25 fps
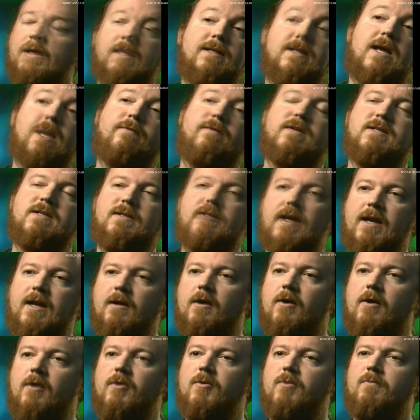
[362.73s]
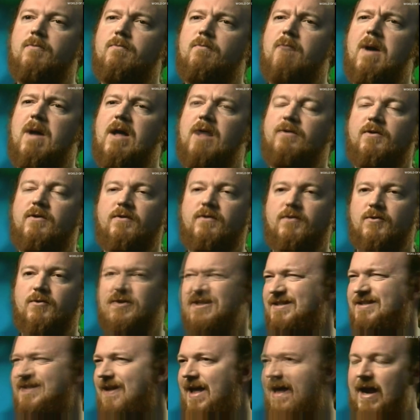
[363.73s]
devastating all their monsters
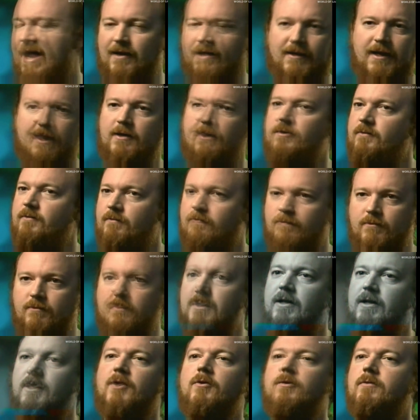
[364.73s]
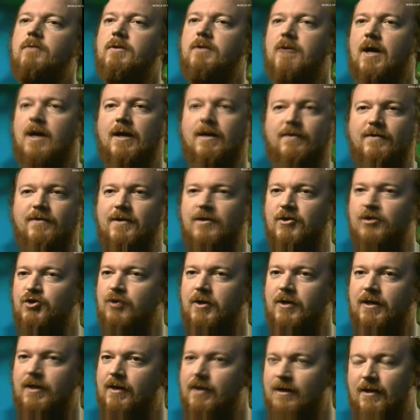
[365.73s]
who just act like, you know, ducks in a
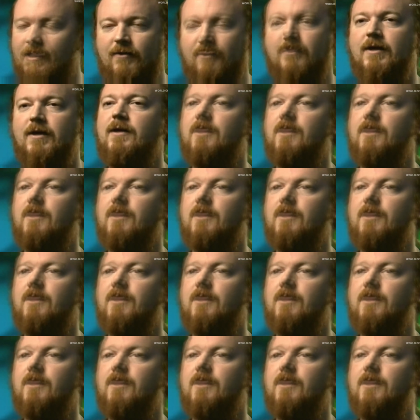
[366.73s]
shooting gallery.